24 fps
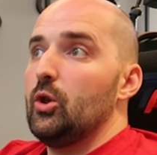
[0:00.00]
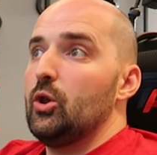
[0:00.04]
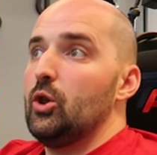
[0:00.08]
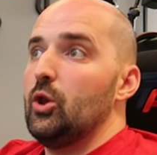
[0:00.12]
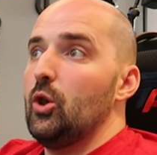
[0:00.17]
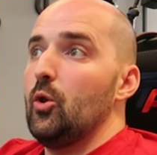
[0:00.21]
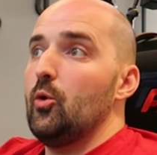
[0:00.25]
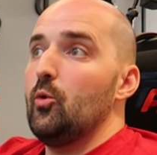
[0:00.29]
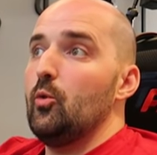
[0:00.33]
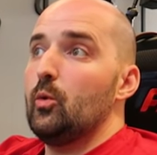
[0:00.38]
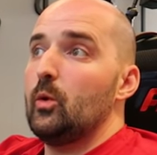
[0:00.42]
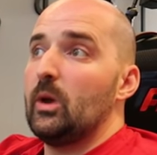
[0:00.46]

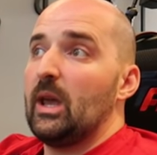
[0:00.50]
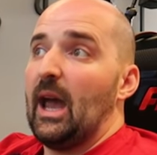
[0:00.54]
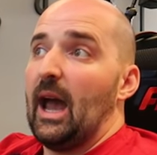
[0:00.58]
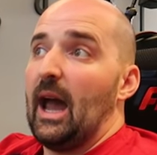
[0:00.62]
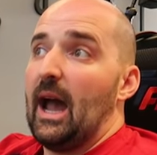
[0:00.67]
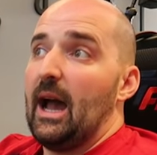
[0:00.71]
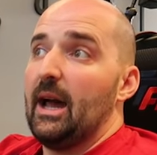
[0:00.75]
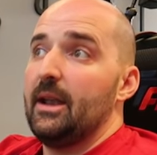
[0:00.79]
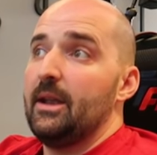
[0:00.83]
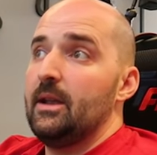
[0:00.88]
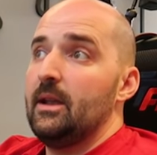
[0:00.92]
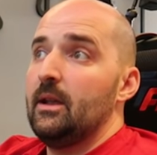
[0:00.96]
you
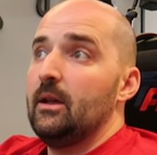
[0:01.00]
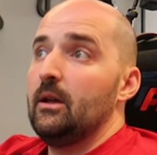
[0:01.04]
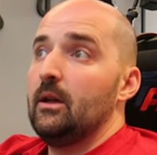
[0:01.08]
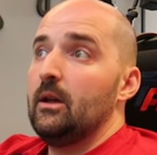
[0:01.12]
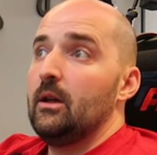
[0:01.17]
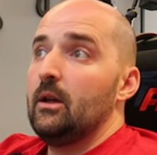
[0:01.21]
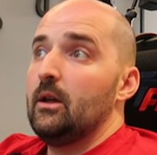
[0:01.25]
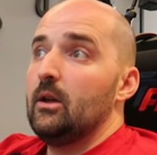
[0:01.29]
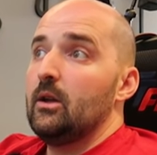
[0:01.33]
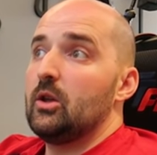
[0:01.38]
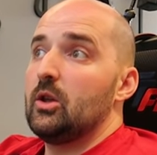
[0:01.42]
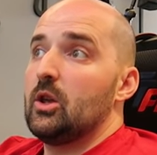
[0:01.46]
can
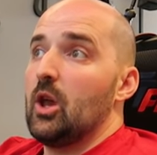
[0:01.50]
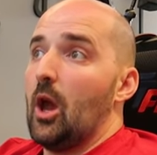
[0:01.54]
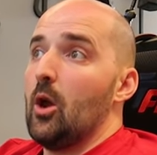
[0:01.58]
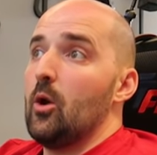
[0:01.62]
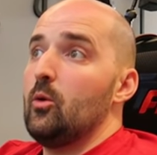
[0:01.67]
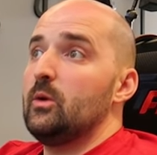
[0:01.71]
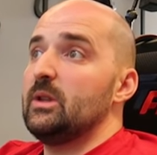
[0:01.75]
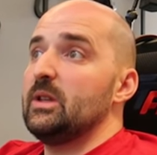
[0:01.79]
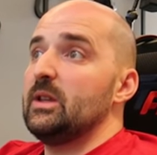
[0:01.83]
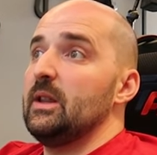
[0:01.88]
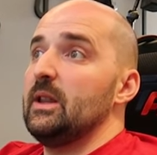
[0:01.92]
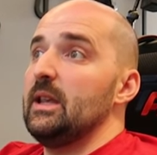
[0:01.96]

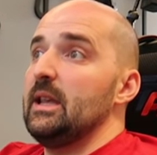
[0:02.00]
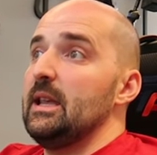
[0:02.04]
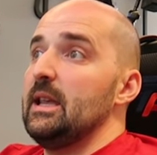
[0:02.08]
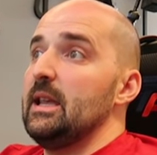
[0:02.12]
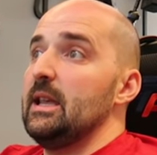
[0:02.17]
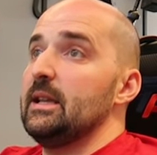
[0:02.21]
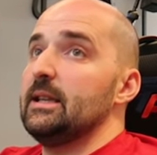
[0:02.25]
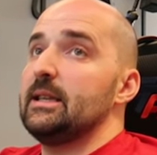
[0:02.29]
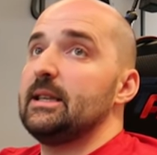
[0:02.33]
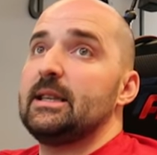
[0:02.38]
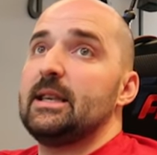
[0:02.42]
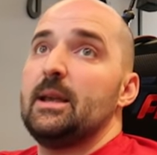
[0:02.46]
go to
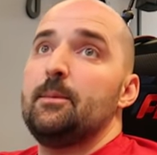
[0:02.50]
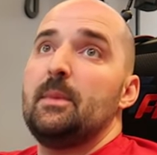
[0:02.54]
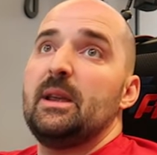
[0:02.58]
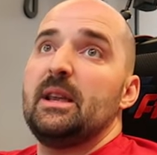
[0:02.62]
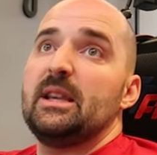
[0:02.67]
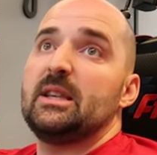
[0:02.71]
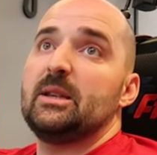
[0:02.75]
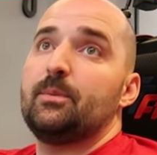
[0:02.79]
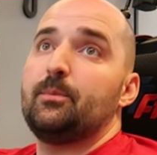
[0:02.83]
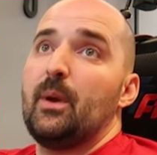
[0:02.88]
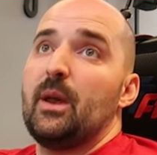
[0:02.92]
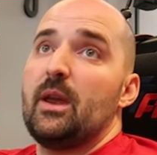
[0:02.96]
the
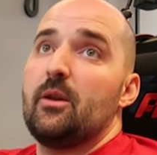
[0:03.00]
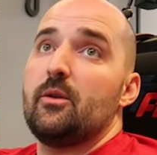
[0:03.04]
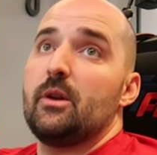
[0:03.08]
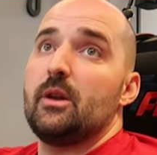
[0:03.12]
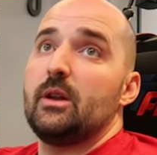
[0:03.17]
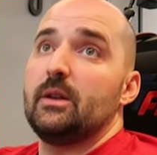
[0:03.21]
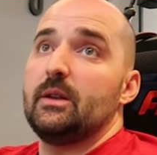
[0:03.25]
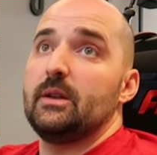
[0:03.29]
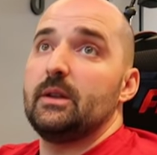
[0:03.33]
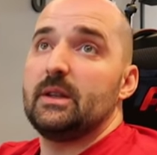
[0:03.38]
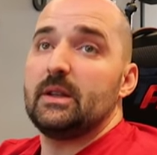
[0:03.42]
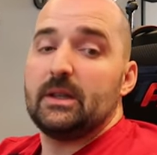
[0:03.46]

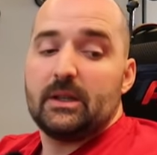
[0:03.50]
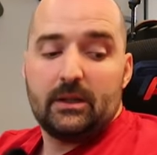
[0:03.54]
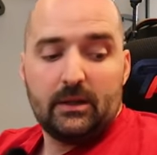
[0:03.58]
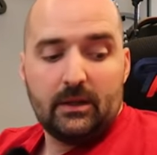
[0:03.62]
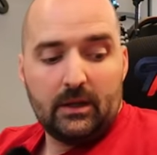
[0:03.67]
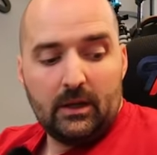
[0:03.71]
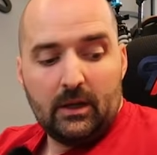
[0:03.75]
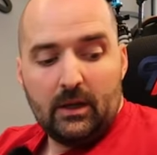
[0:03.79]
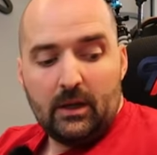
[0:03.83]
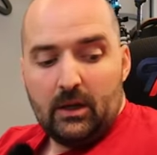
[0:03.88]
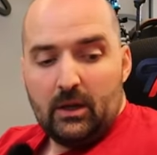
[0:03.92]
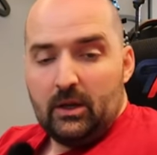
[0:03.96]
SimXperience
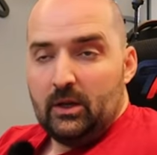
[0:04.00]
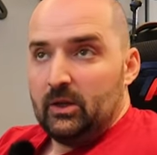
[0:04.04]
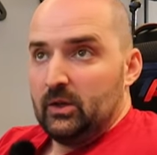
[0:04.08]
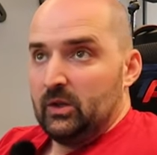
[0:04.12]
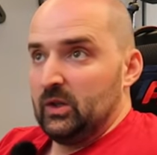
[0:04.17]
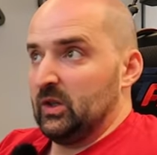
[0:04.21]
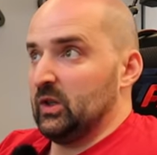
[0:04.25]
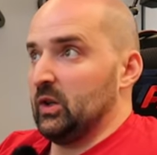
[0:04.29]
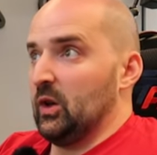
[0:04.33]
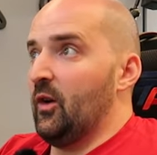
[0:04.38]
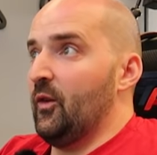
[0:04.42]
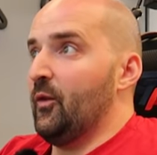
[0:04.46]

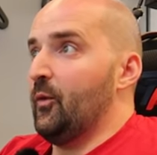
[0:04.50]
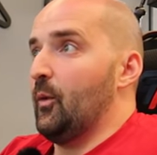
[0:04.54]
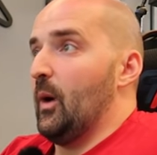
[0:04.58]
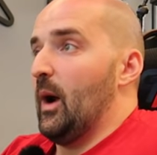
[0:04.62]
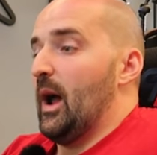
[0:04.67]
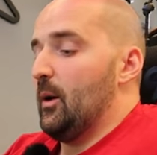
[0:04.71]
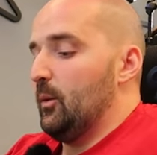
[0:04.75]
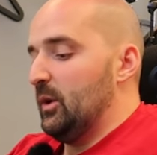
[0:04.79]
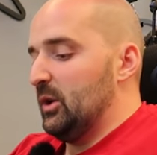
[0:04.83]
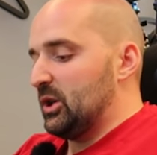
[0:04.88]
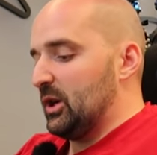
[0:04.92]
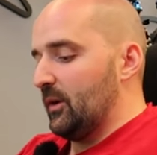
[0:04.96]

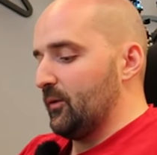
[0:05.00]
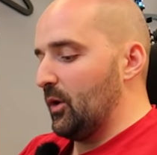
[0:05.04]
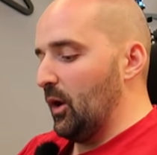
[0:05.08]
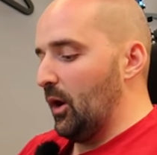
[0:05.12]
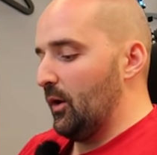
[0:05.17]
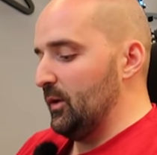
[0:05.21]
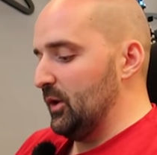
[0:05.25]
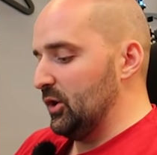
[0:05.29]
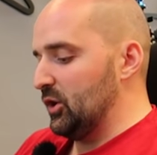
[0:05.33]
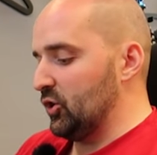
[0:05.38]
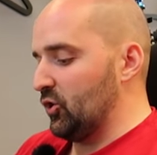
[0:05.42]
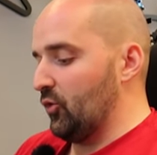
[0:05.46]
software, which I've got
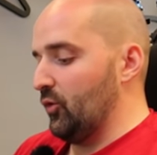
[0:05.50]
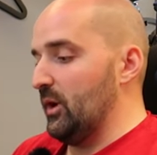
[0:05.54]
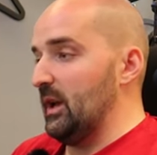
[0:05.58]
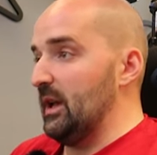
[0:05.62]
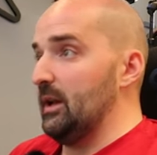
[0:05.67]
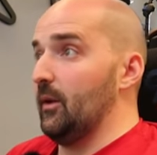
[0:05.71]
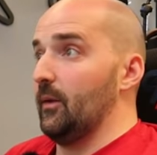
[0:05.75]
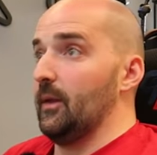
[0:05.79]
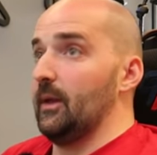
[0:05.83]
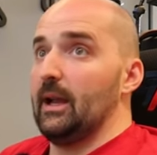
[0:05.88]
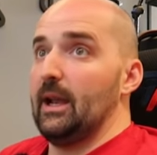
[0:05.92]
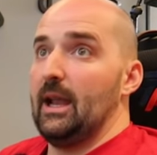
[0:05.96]
on the
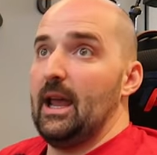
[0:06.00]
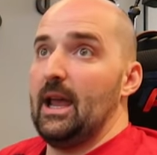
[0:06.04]
screen on the